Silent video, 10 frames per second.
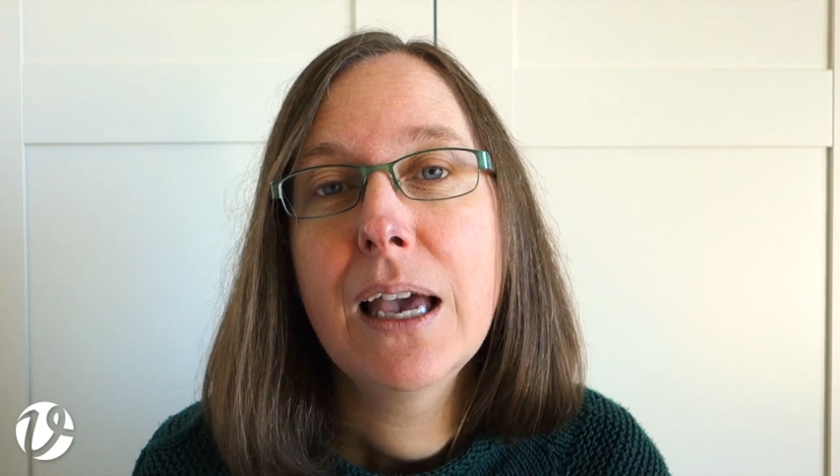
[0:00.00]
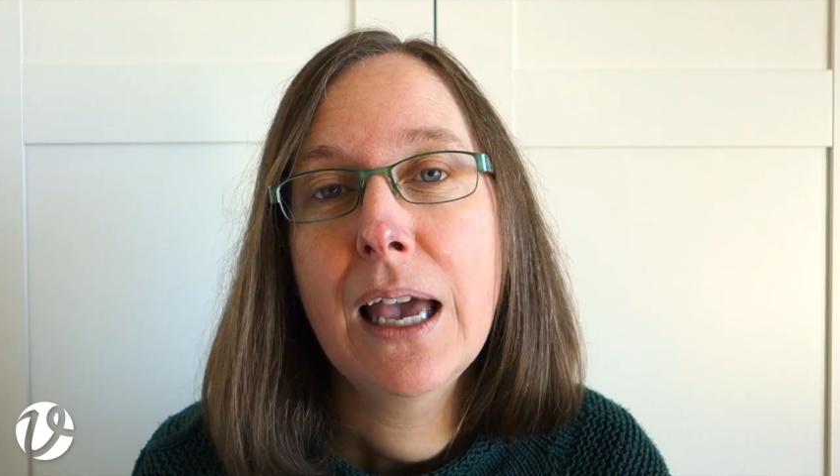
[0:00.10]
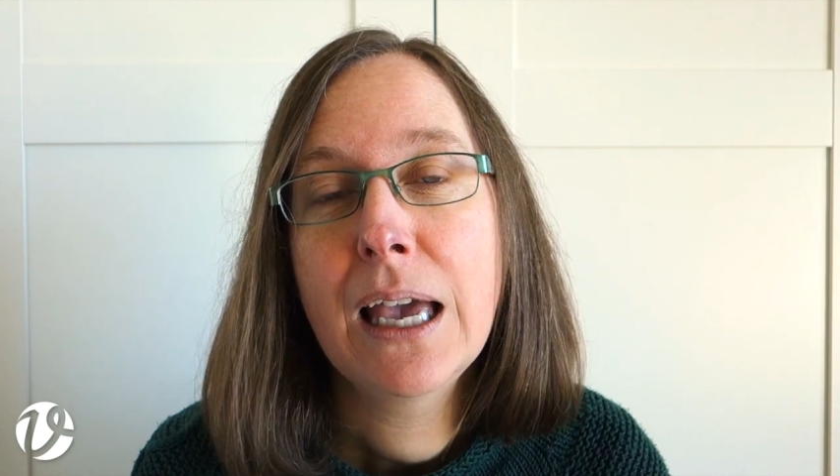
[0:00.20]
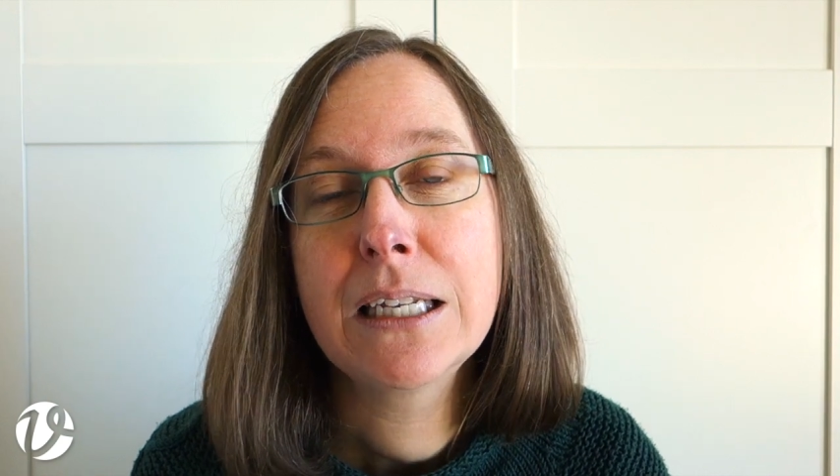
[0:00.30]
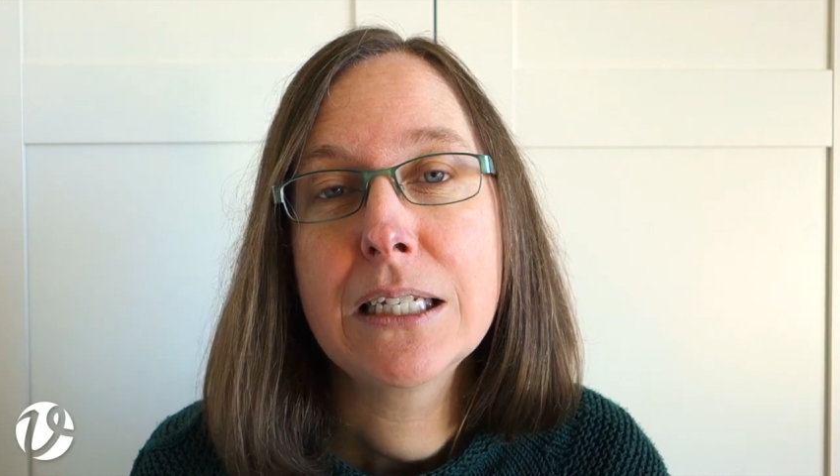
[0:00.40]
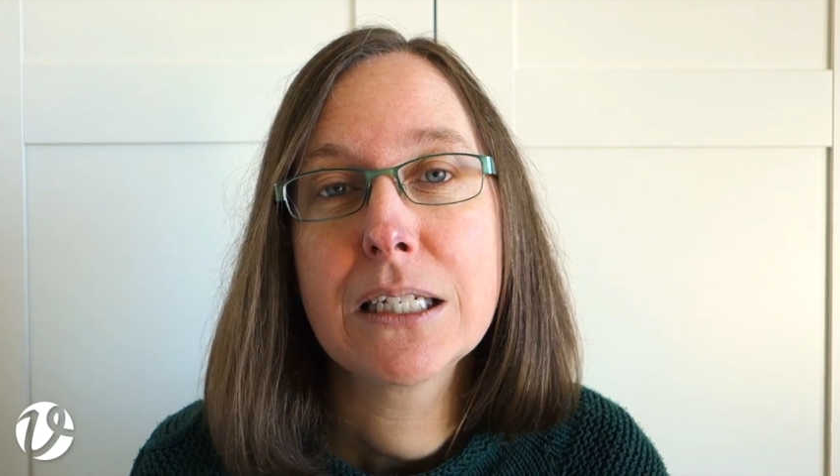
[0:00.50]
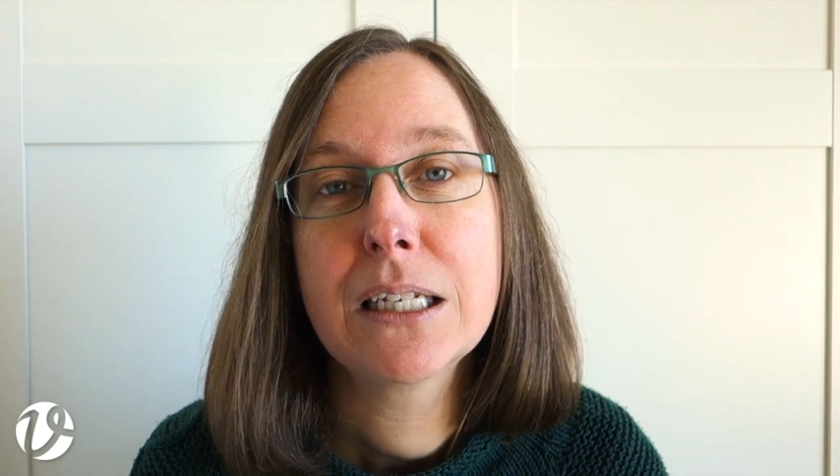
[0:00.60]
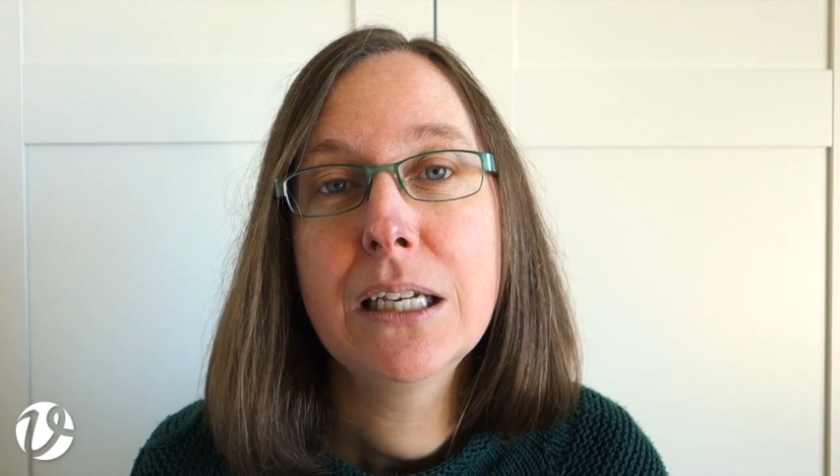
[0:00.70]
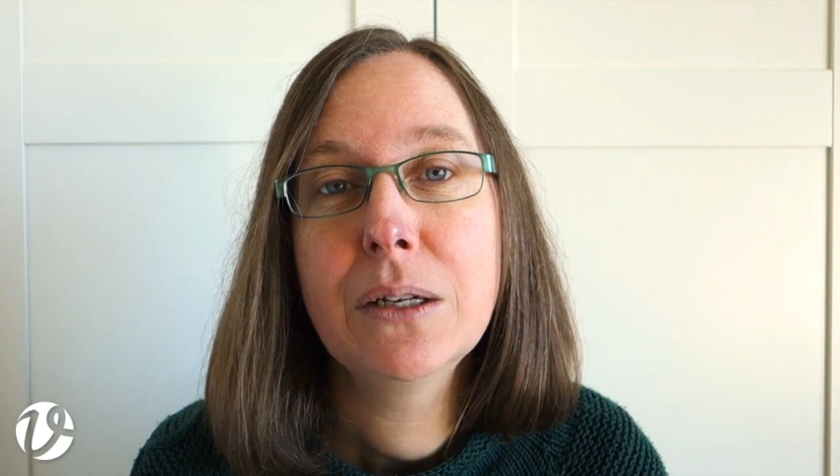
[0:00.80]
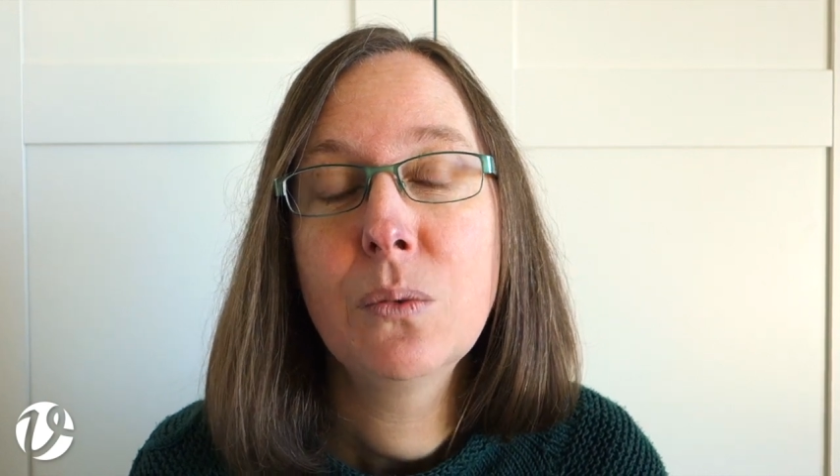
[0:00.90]
And
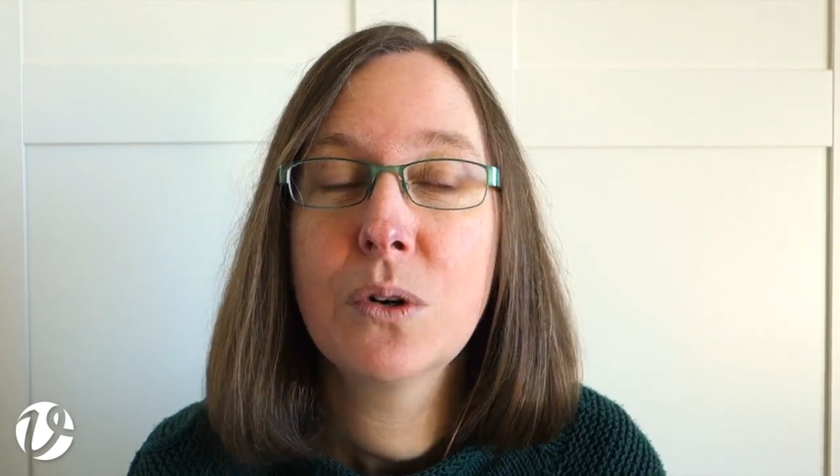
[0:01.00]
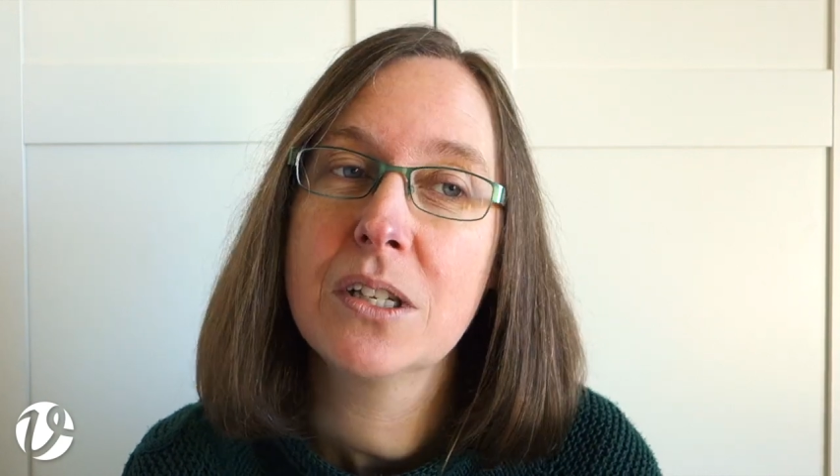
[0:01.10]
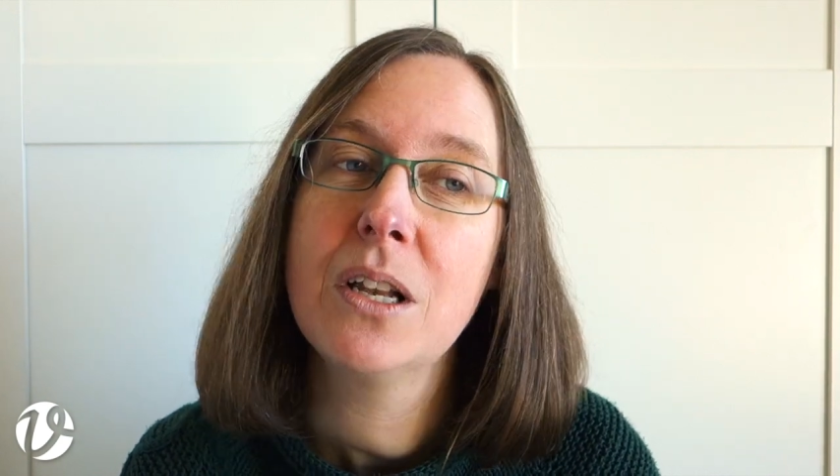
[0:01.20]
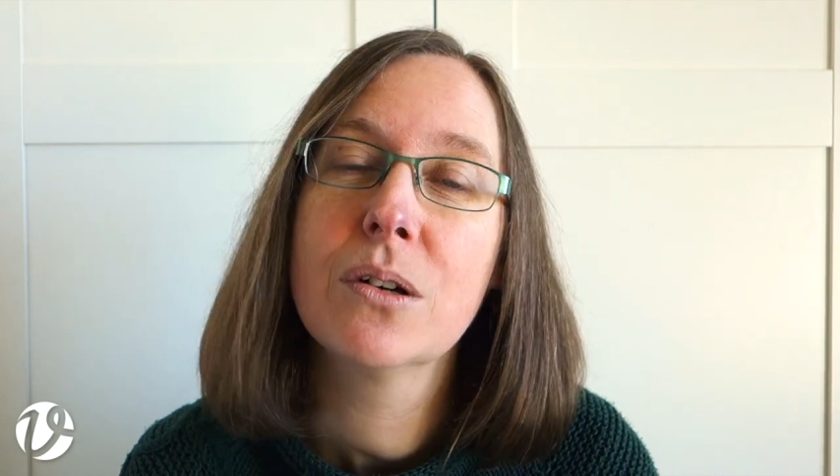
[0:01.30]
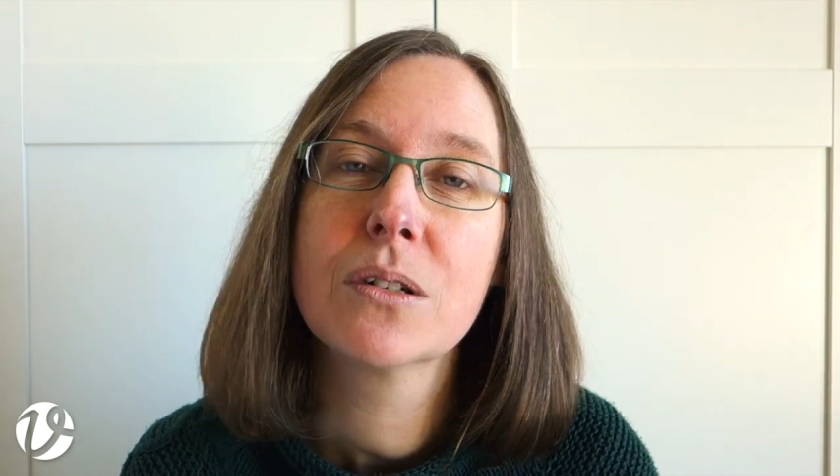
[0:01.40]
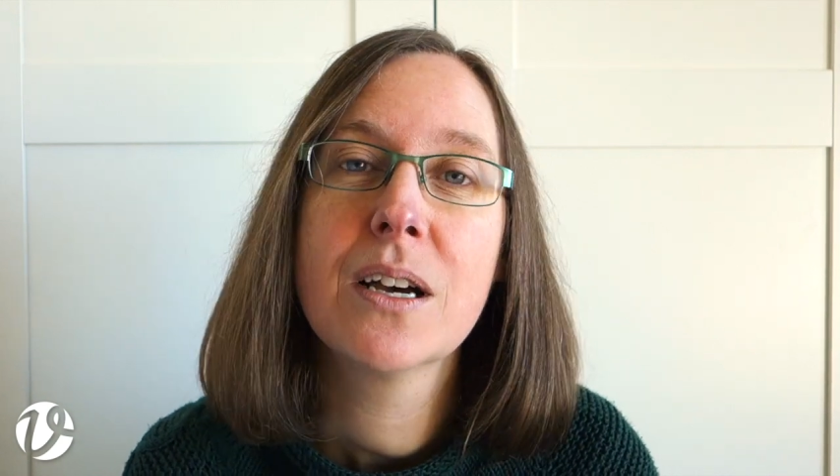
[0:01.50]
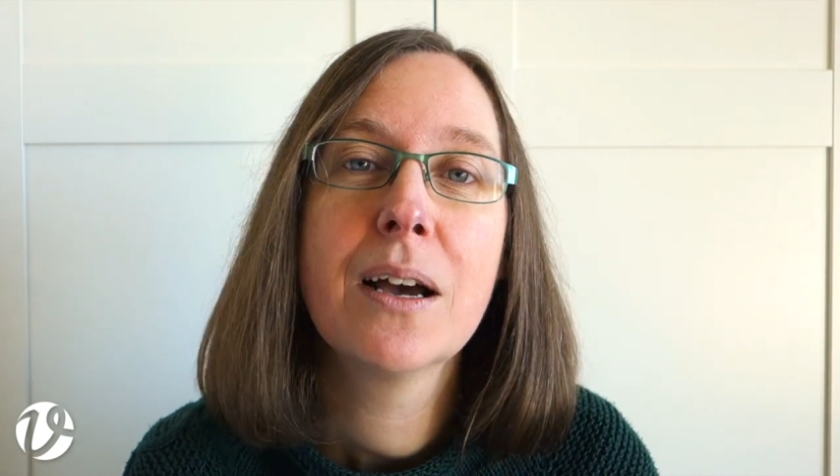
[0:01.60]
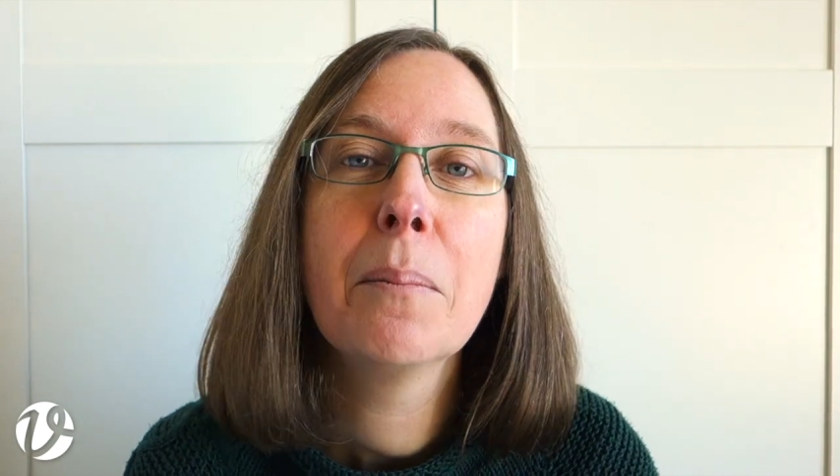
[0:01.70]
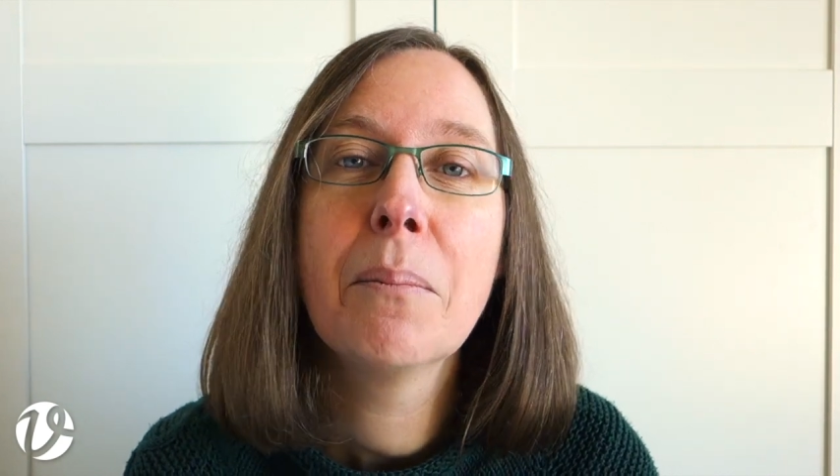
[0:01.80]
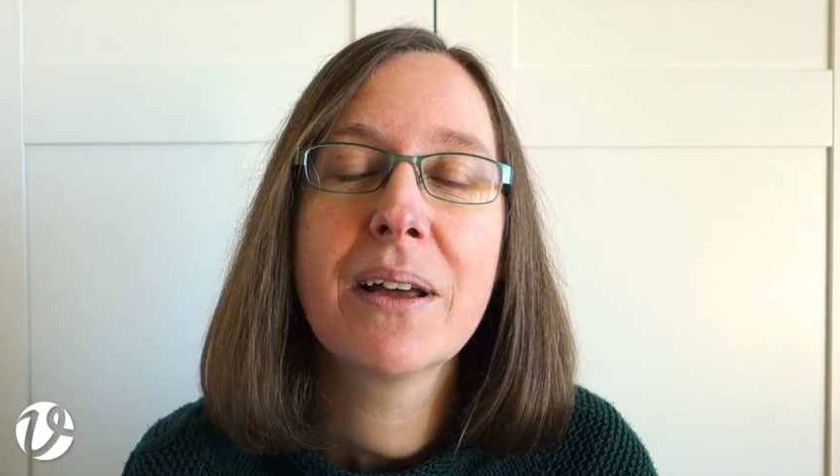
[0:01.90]
it was a long time,